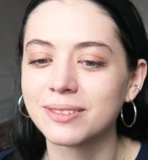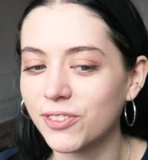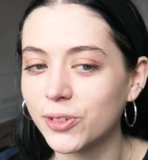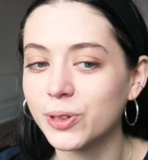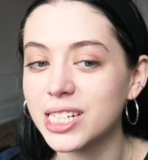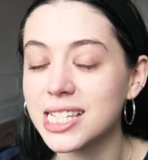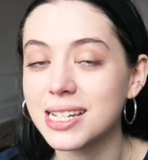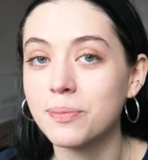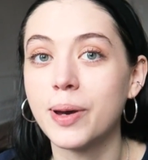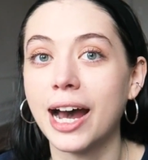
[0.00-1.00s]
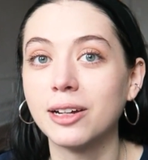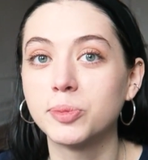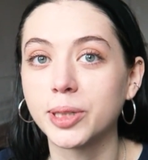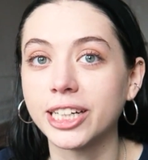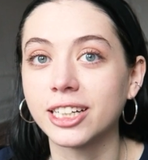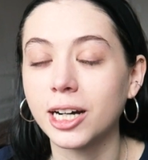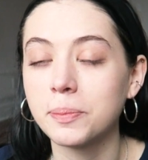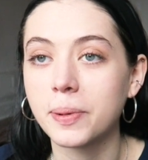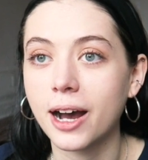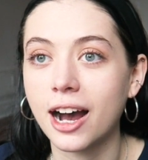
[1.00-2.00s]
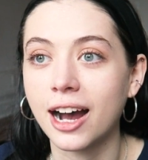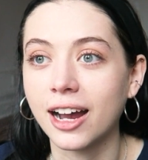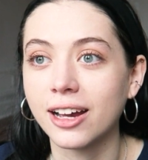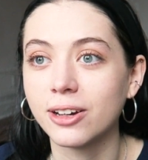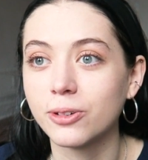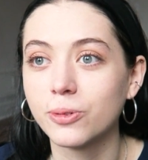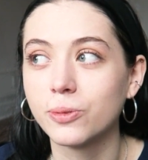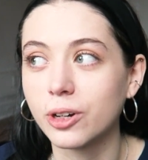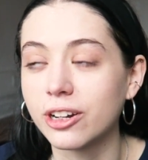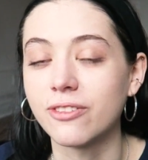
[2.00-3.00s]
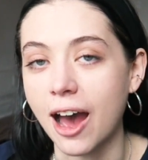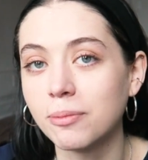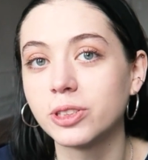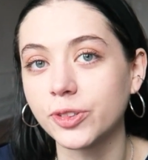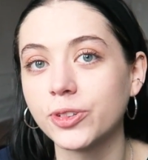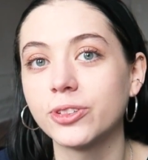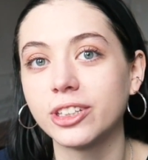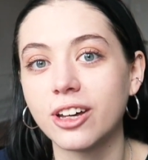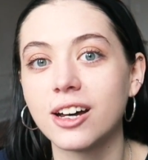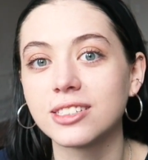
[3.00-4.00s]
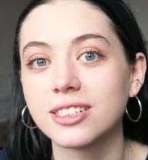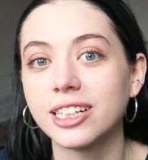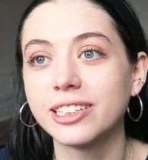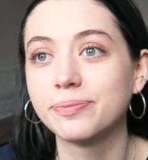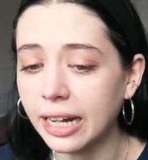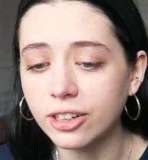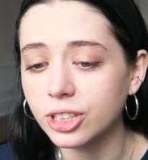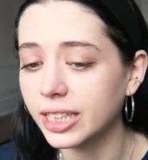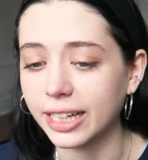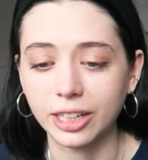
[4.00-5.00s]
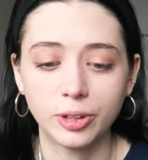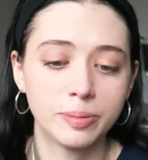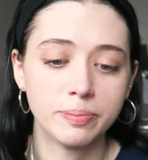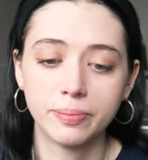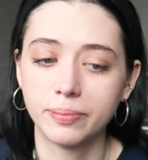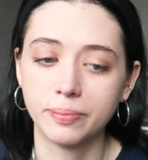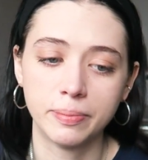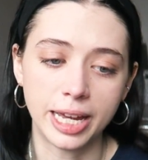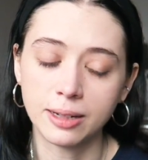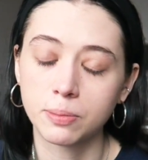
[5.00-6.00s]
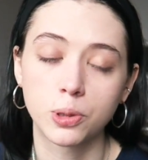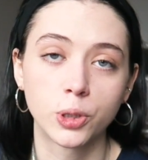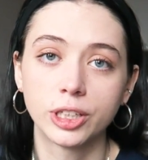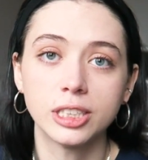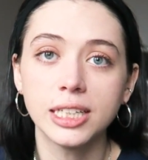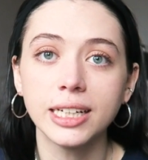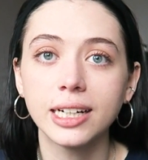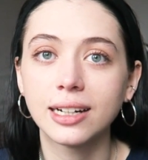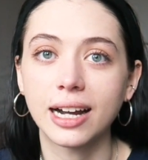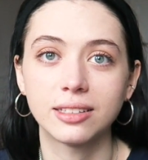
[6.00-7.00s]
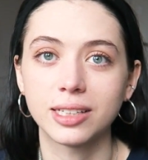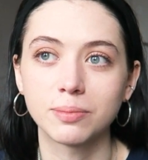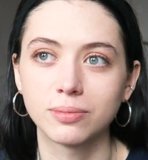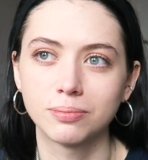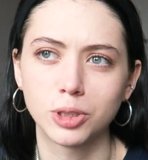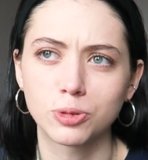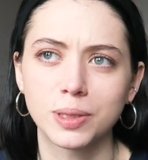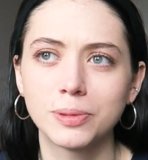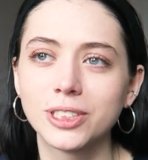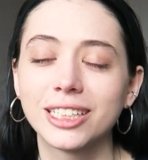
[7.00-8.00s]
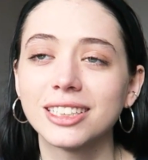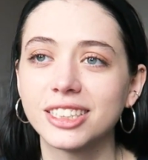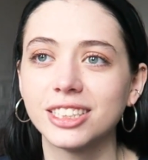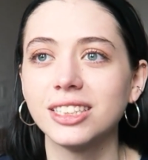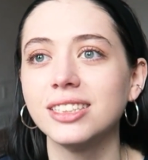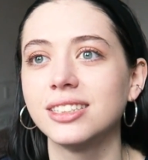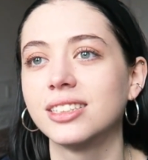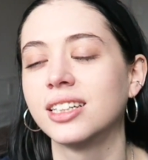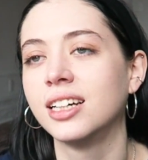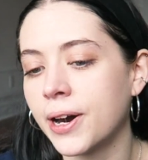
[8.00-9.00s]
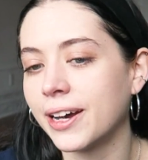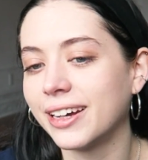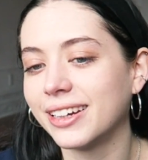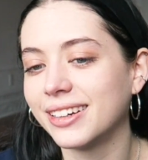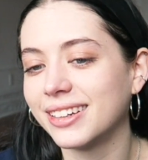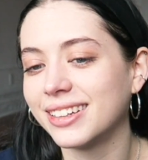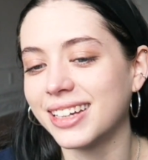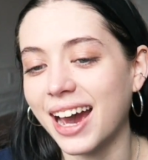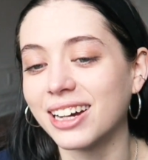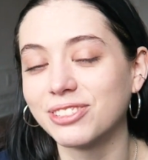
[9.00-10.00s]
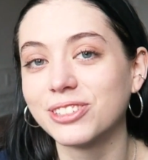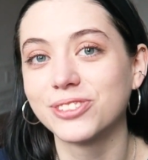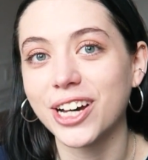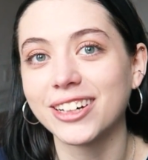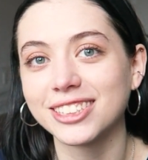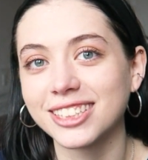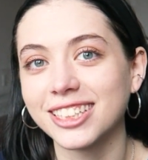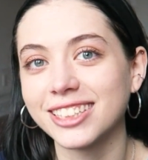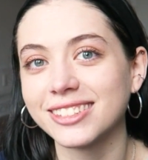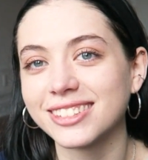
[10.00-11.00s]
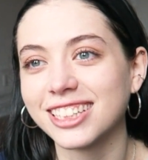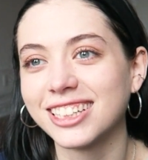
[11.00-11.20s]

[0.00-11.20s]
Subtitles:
If it was a bad breakup, I would have absolutely lost it. And I don't think anyone meant poorly. I think most people didn't, at least. But yeah, I would have lost it.